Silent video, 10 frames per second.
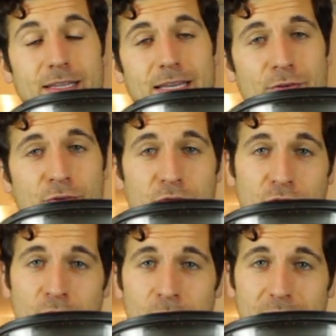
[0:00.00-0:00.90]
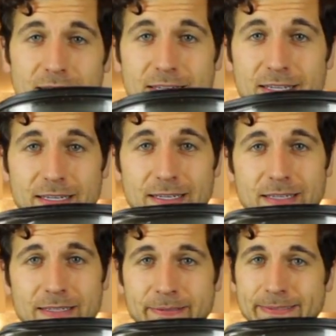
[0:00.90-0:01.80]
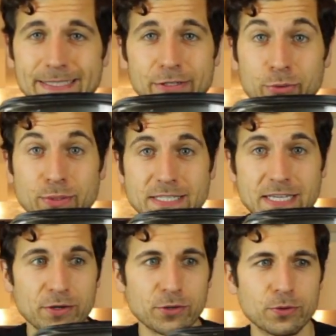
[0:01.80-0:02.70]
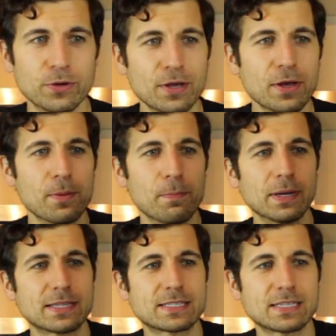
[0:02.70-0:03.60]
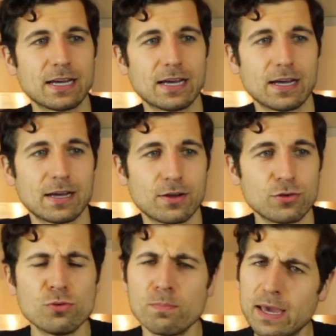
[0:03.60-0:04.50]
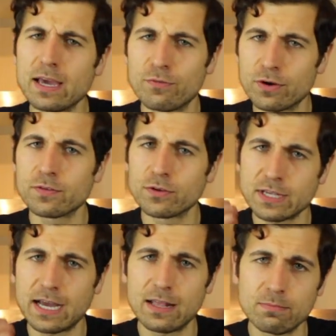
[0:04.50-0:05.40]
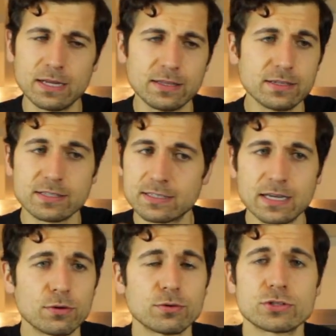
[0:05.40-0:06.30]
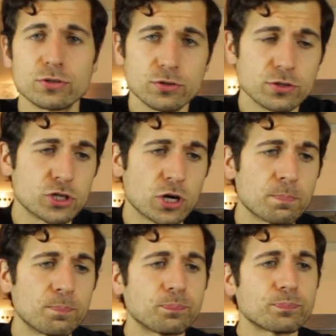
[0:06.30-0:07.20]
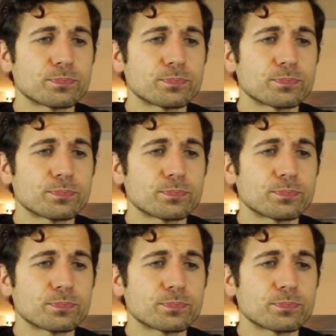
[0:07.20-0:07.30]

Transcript: Now, if you haven't got a blender, then I don't know what to tell you. But you may have one of those hand blenders. That will also do the job.